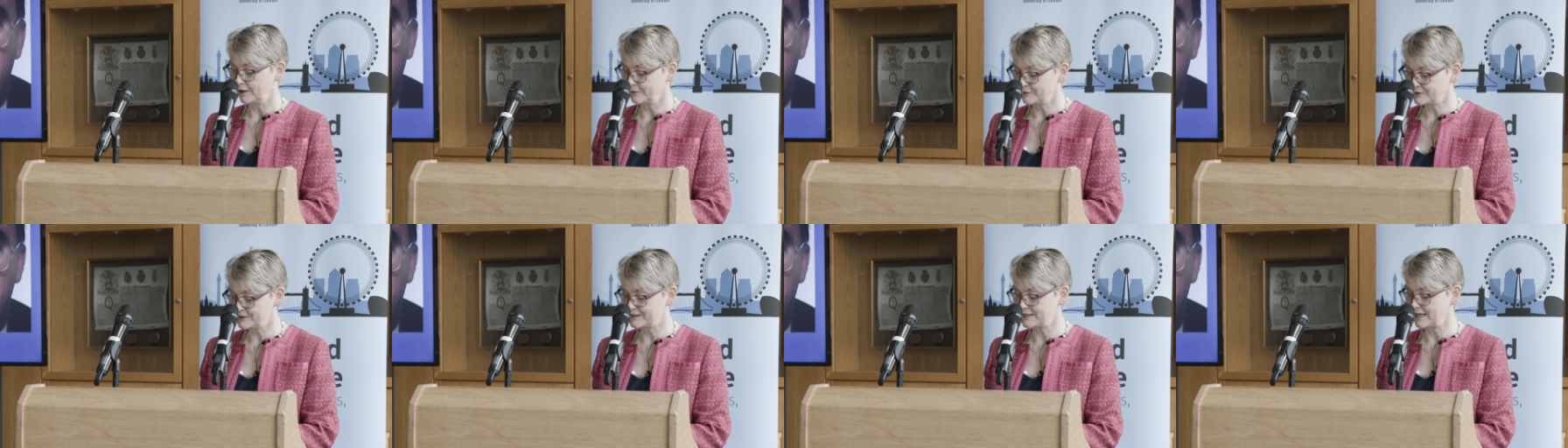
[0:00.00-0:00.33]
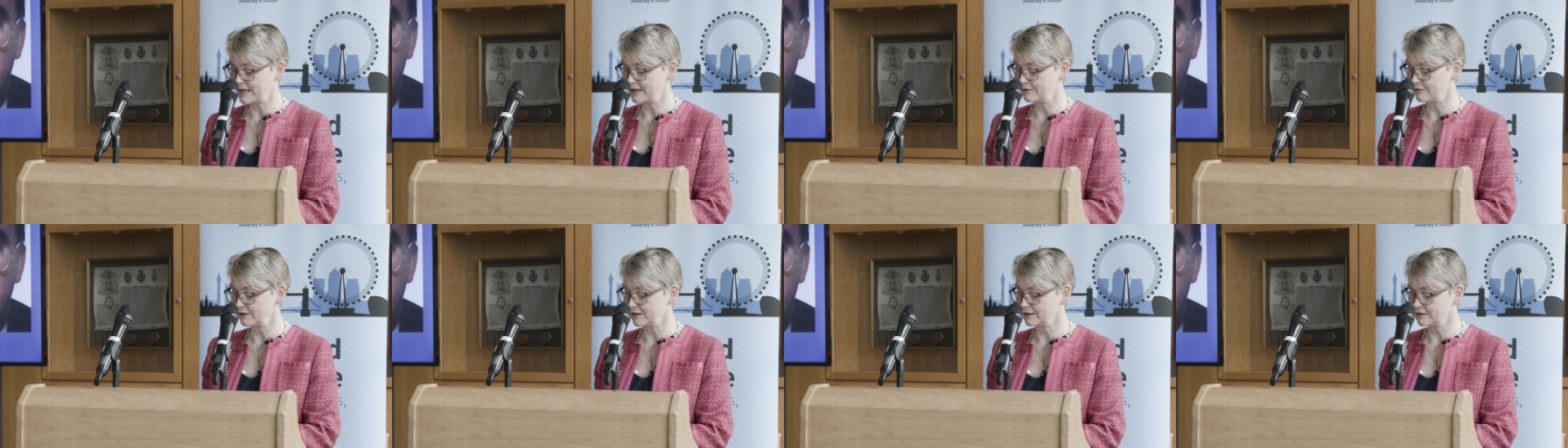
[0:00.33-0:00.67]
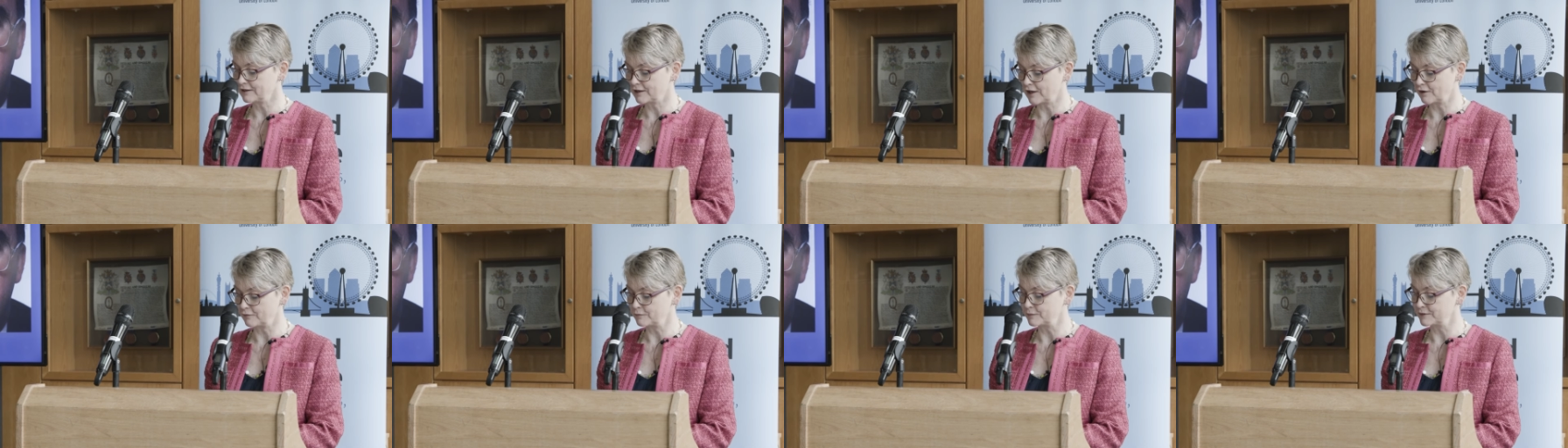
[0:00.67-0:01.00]
of steering
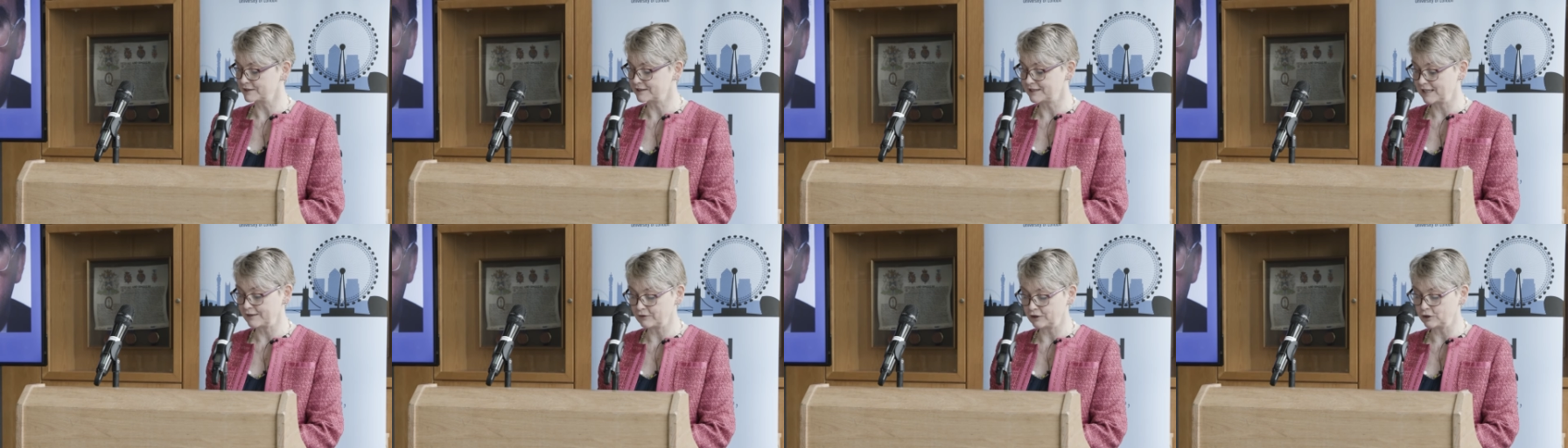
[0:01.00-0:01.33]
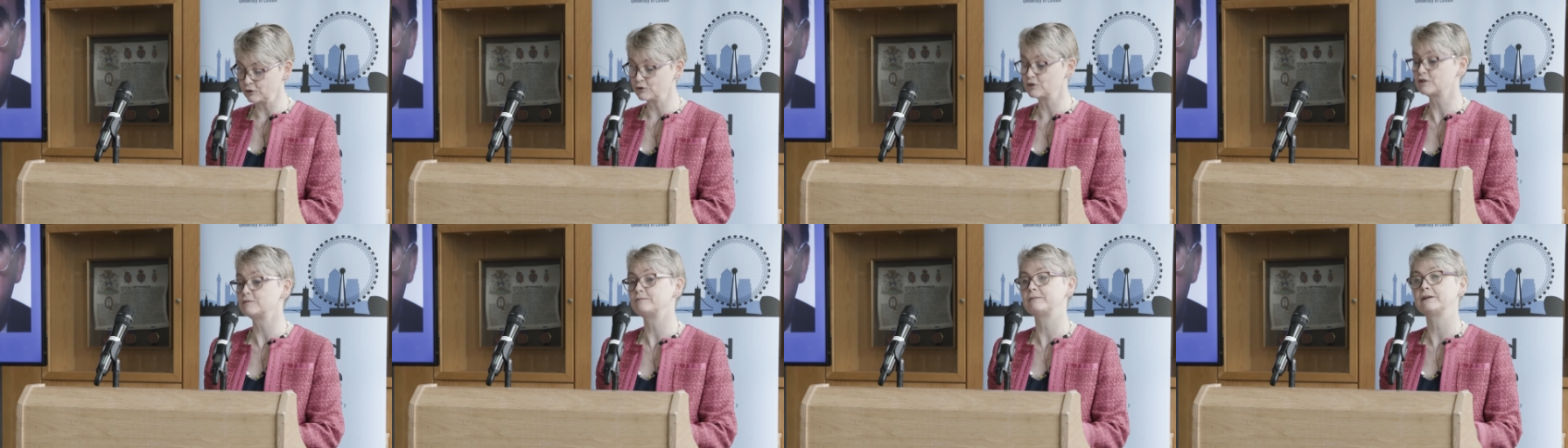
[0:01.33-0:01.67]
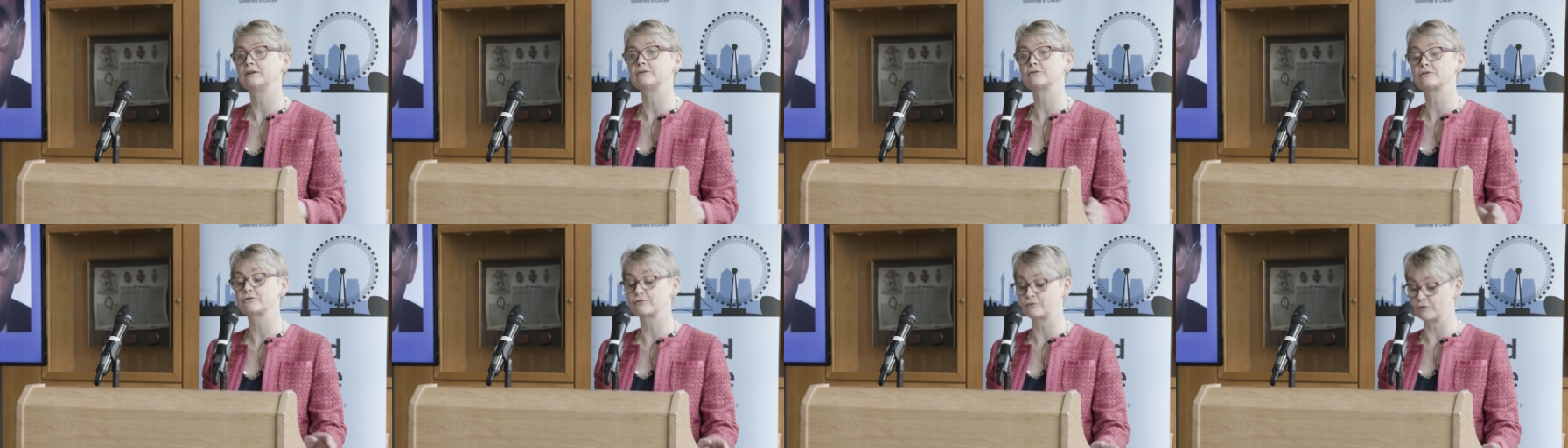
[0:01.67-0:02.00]
the government's devolution
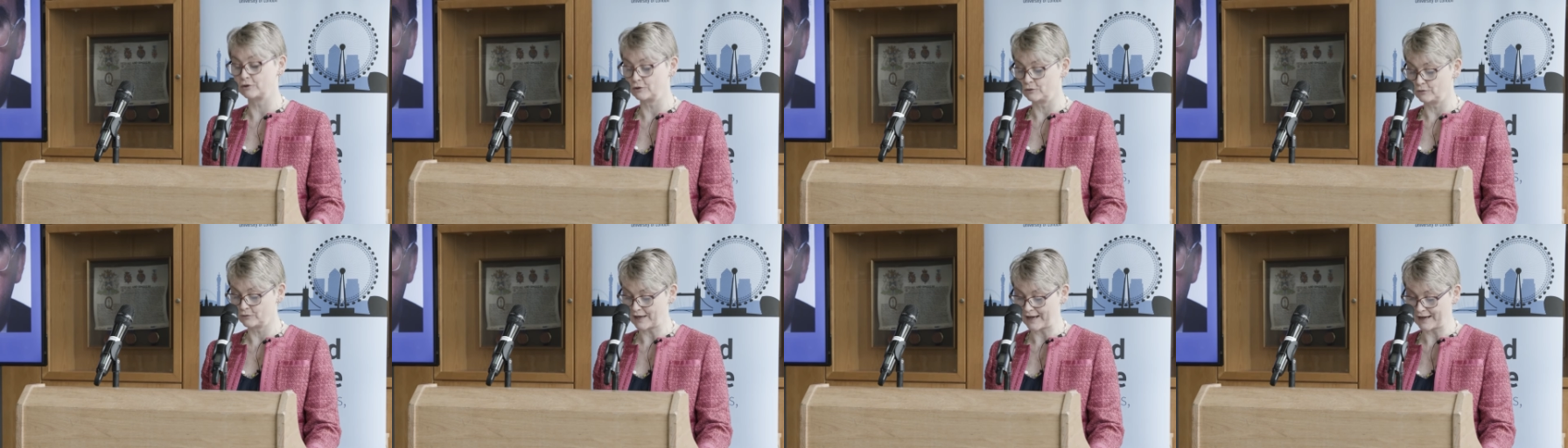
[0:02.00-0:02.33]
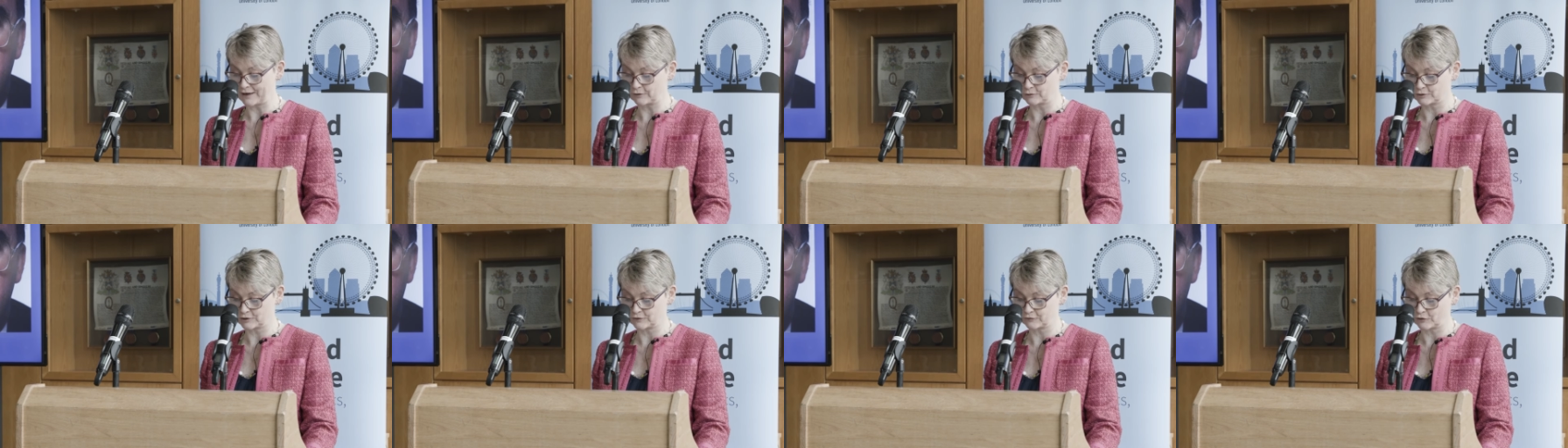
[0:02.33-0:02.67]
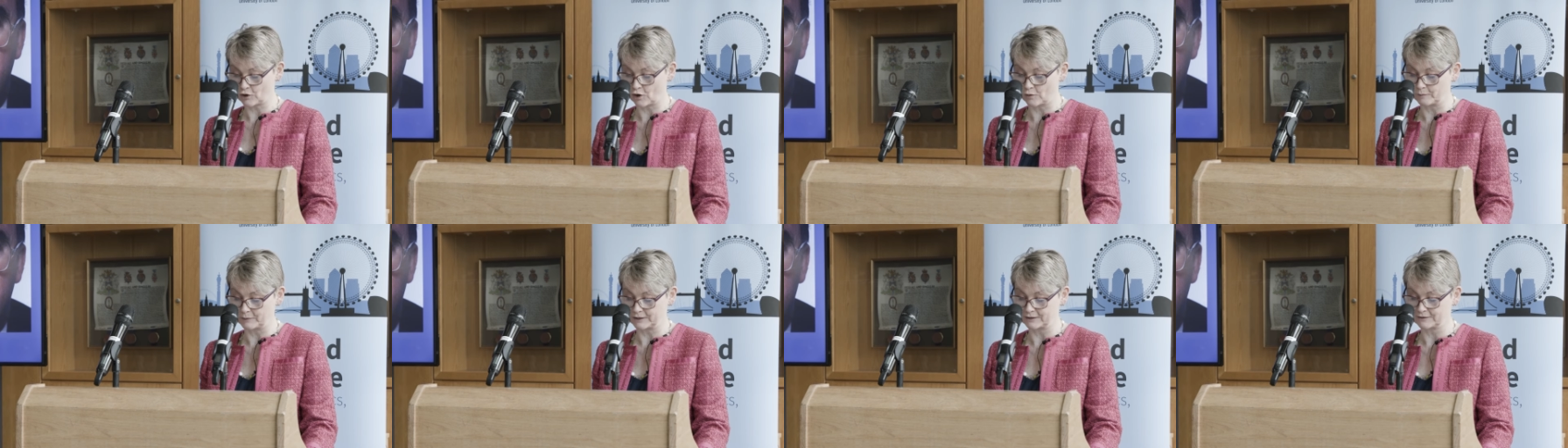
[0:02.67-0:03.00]
bill through the House of
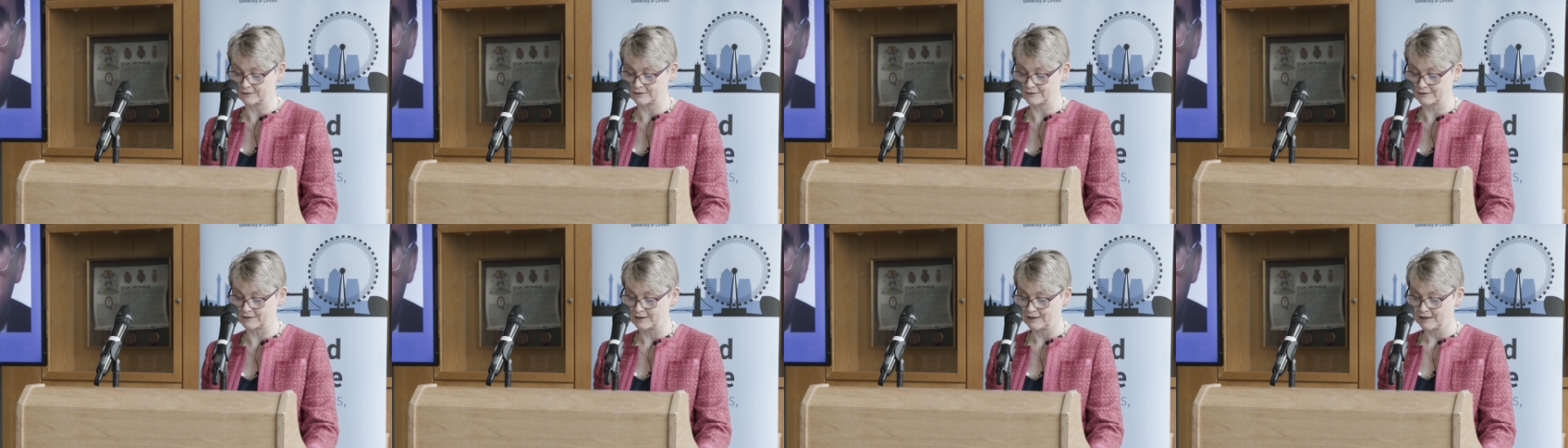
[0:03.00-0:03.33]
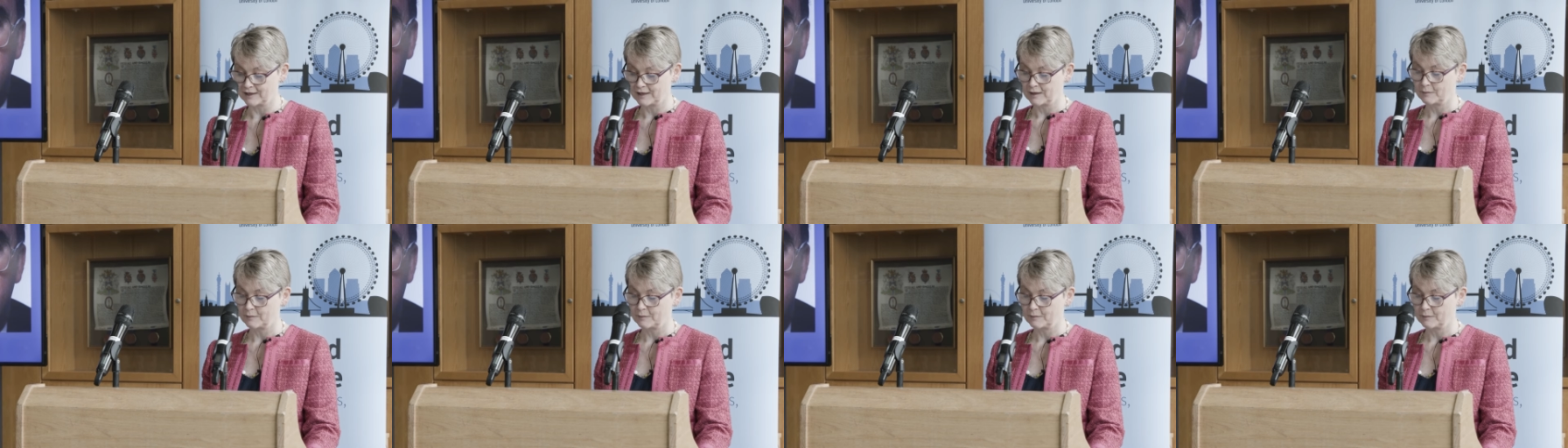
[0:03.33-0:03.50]
Commons.